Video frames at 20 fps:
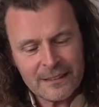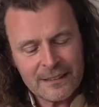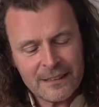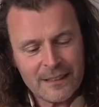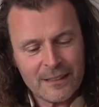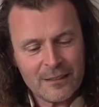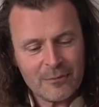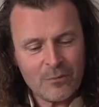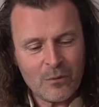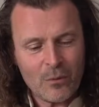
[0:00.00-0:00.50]

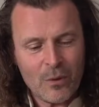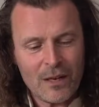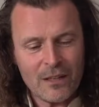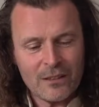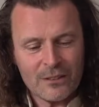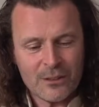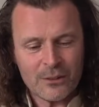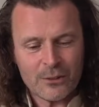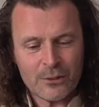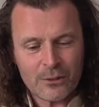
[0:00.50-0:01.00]

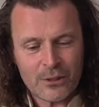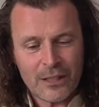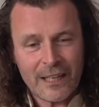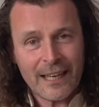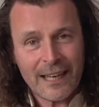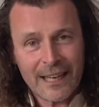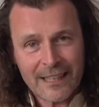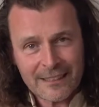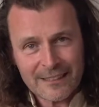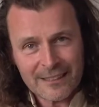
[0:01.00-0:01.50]
well, you just
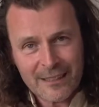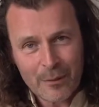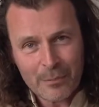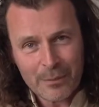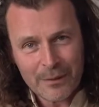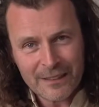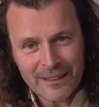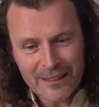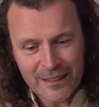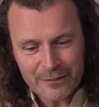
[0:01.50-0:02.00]
heat it
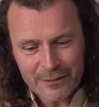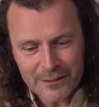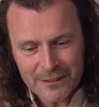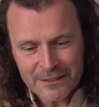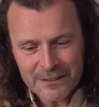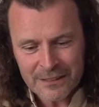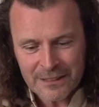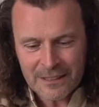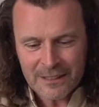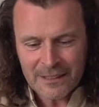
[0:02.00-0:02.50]
up in an
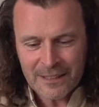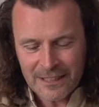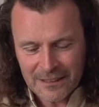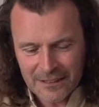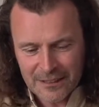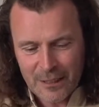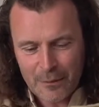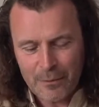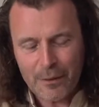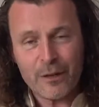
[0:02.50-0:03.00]
oven,
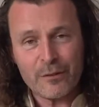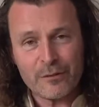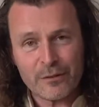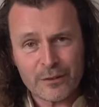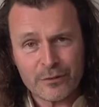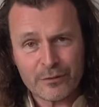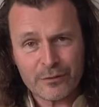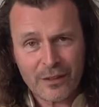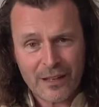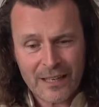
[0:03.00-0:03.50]
heat it up over
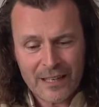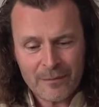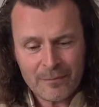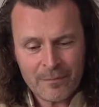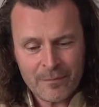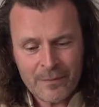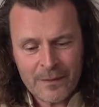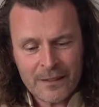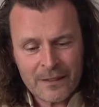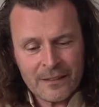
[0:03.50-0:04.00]
a
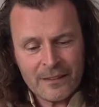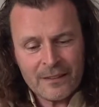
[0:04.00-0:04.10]
flame.